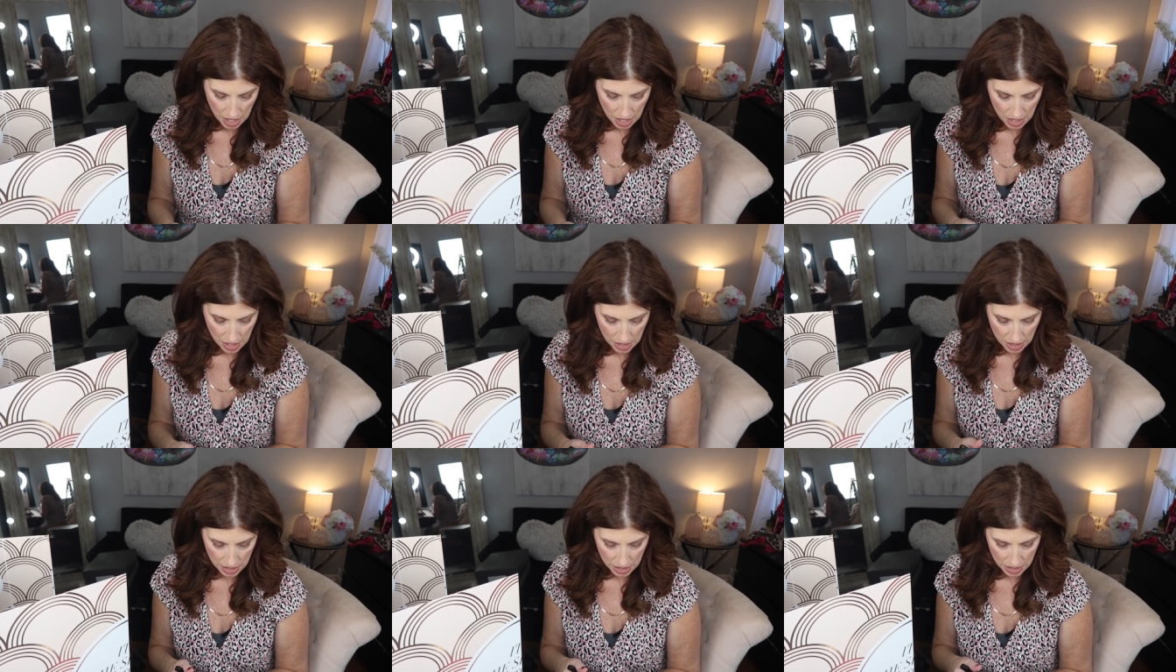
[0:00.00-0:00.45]

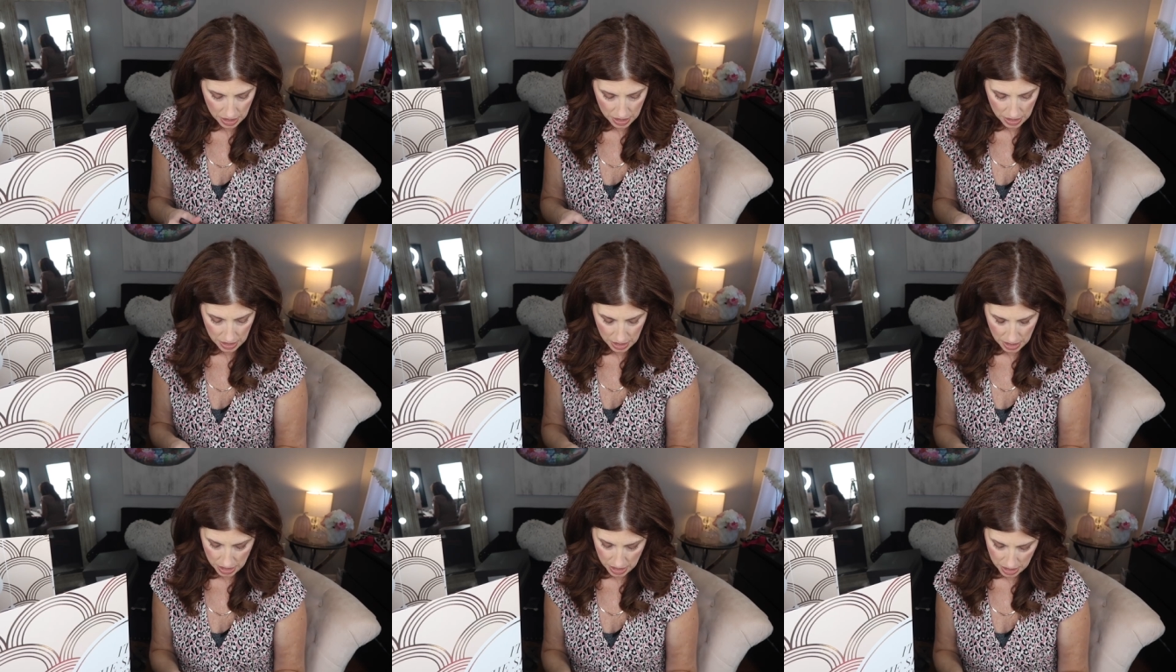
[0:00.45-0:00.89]

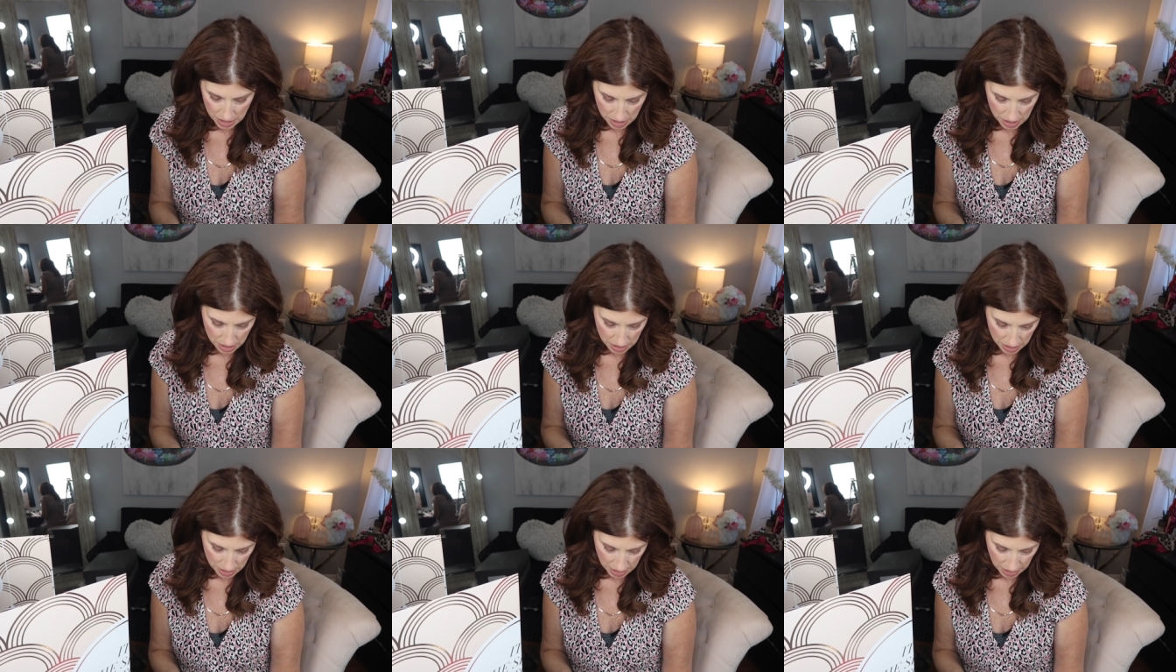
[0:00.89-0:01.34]

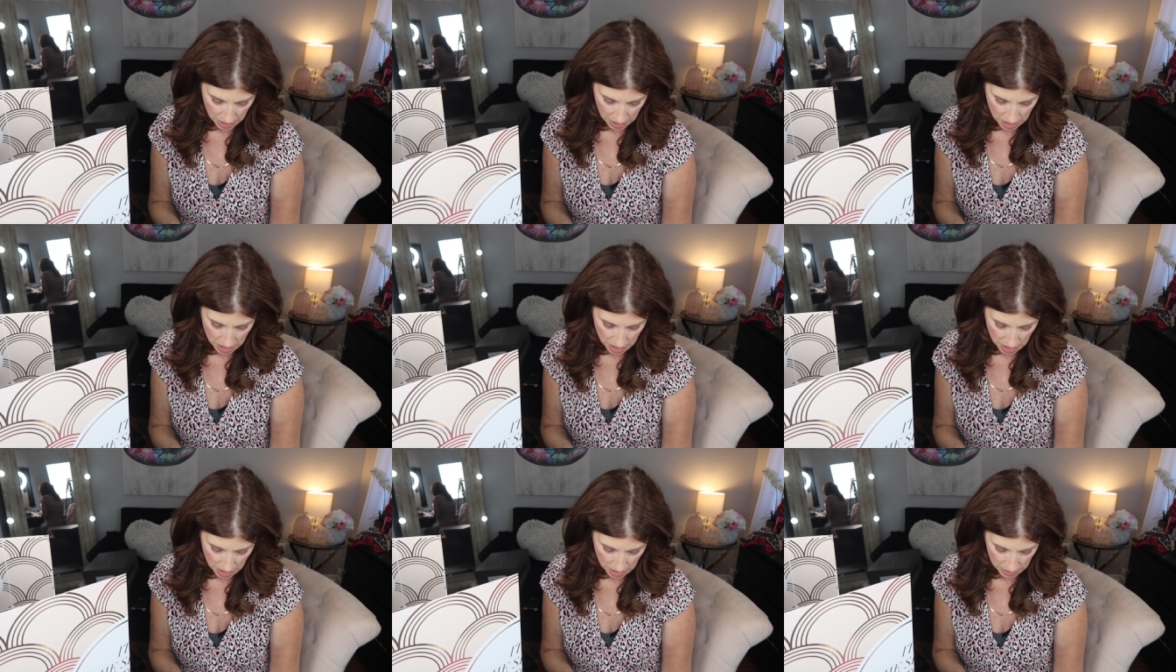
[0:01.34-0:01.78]
In the
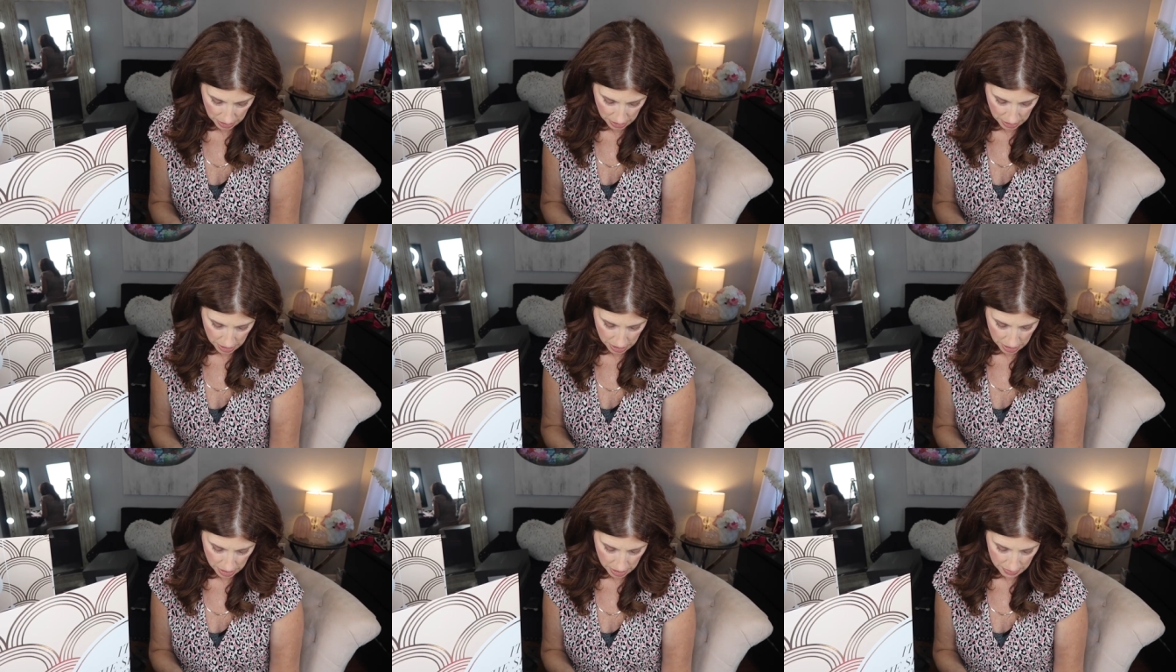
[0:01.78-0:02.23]

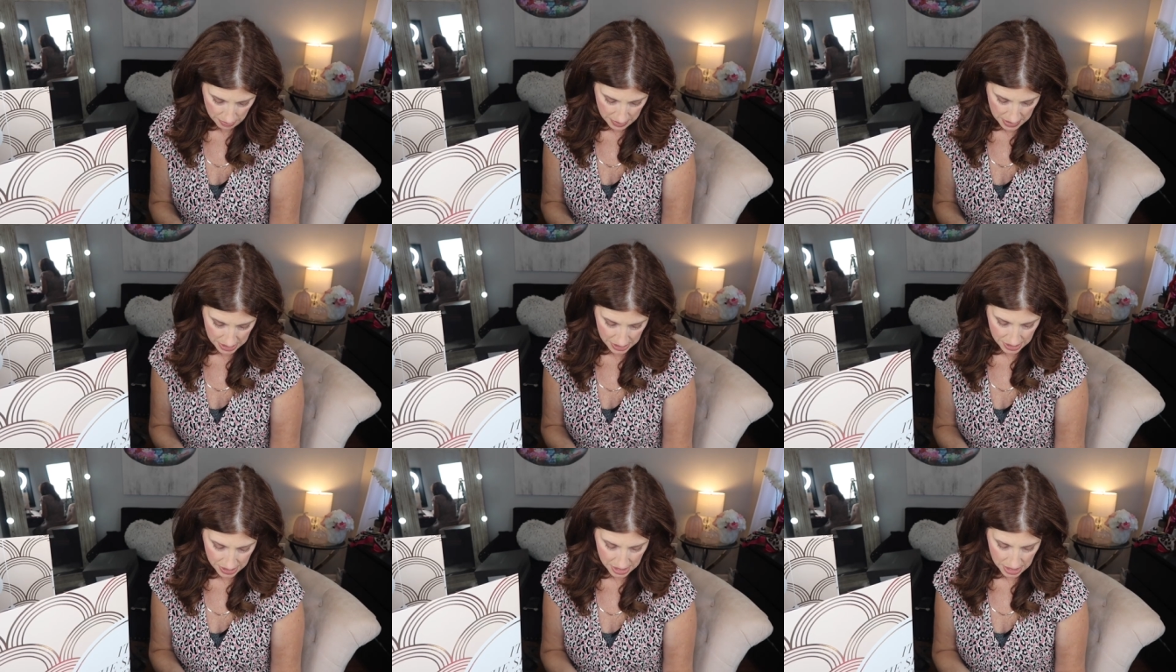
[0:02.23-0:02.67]
color
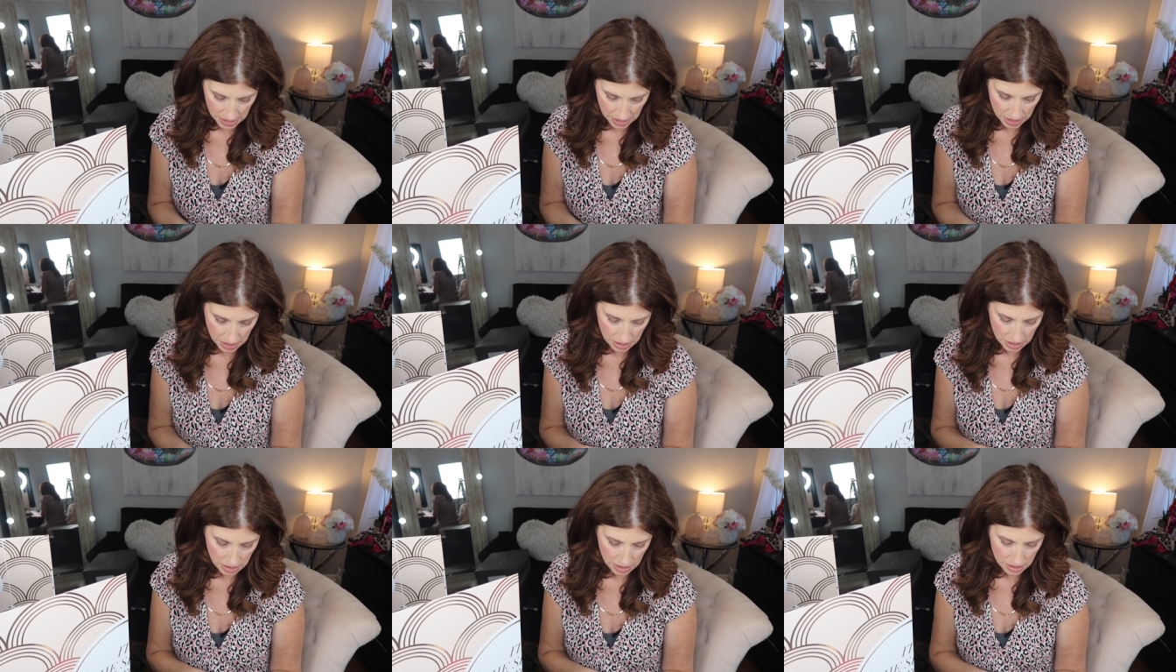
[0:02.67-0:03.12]

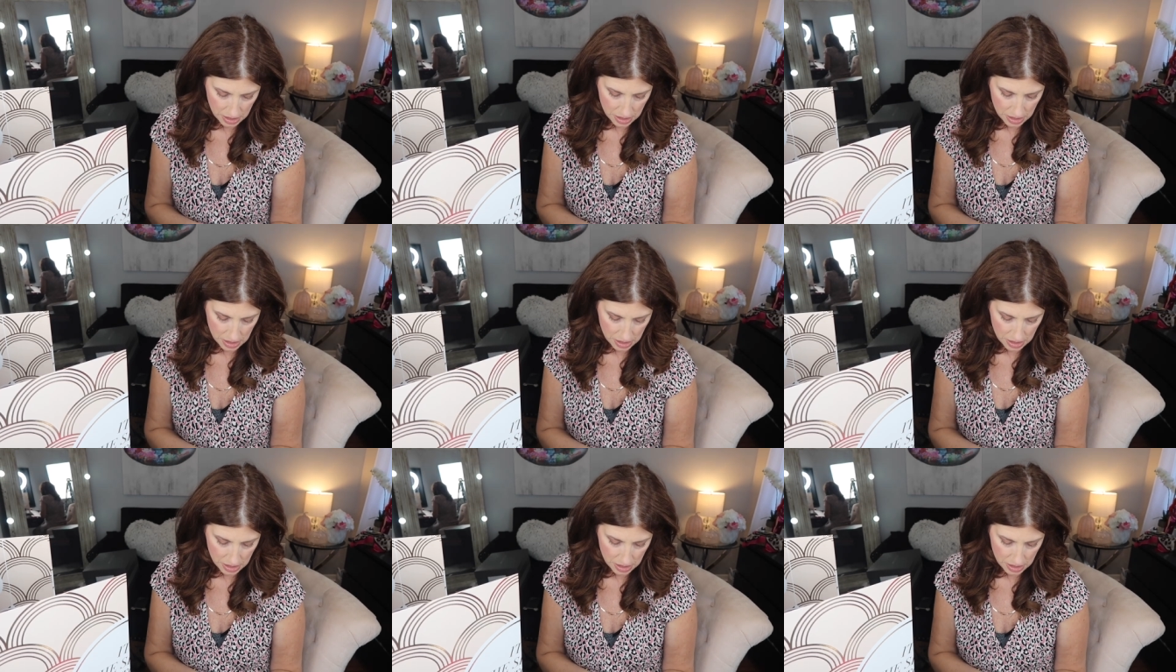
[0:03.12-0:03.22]
Mystic.